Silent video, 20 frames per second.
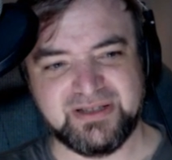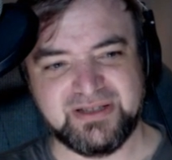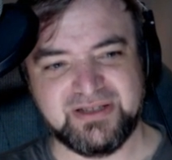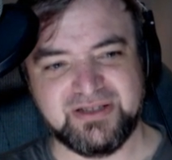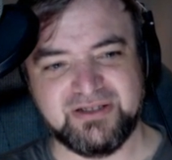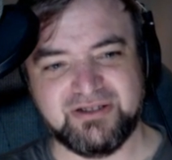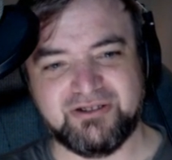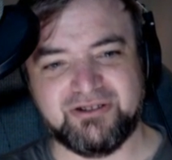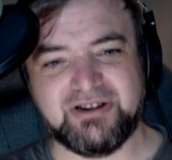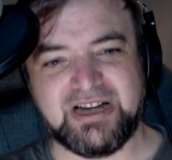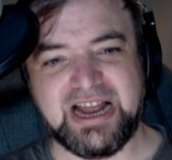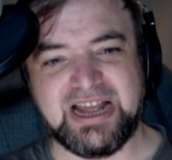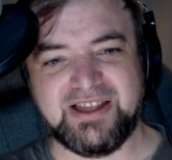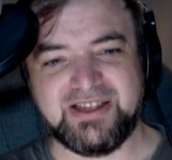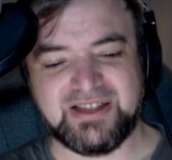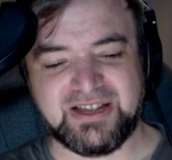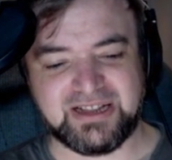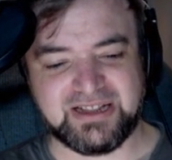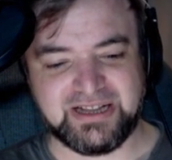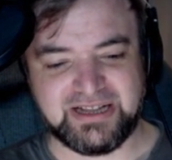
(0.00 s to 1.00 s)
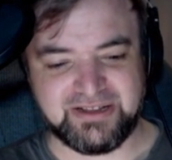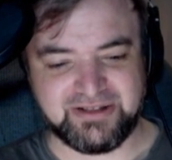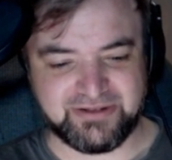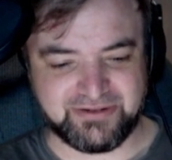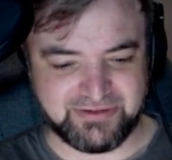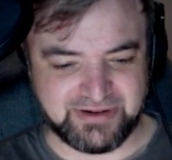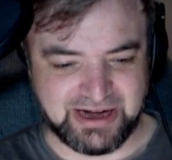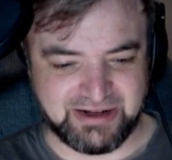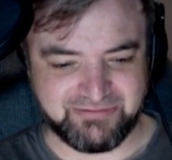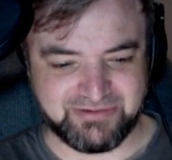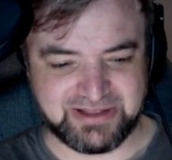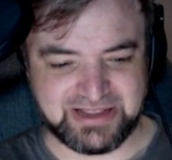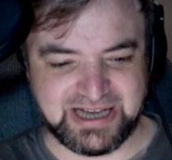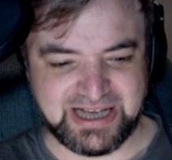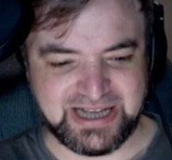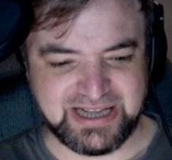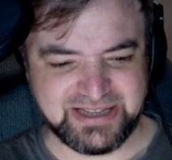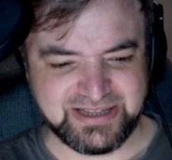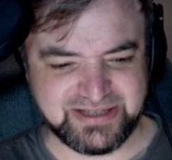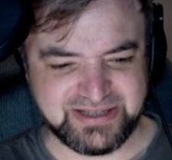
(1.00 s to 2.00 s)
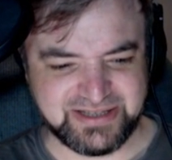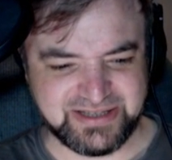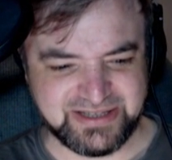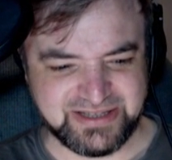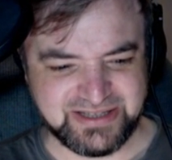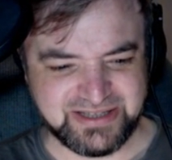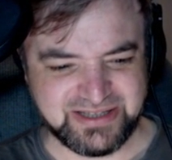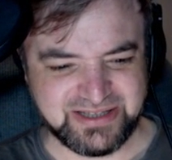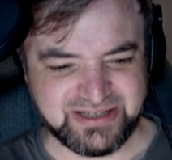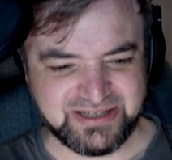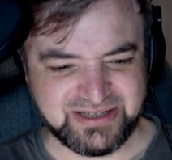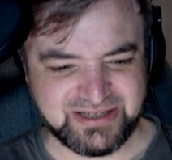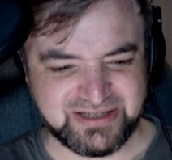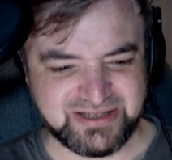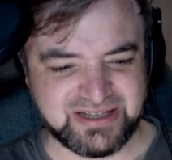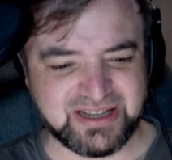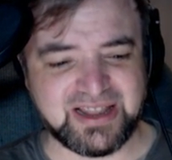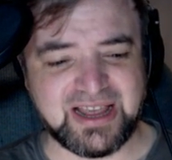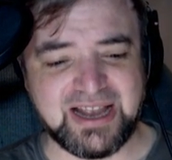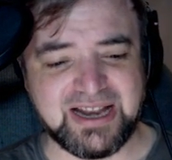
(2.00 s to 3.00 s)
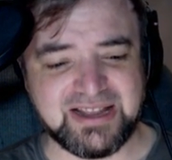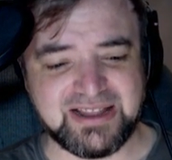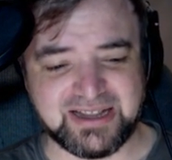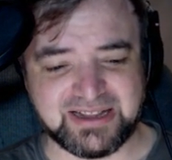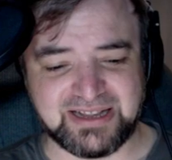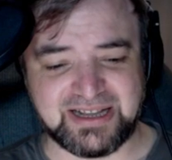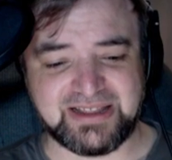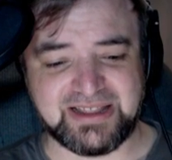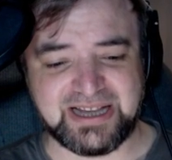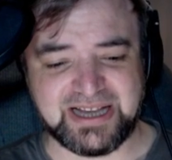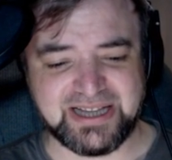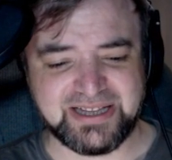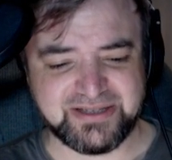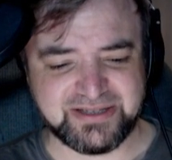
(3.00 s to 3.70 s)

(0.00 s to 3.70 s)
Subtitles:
or anything like around that, anything like that,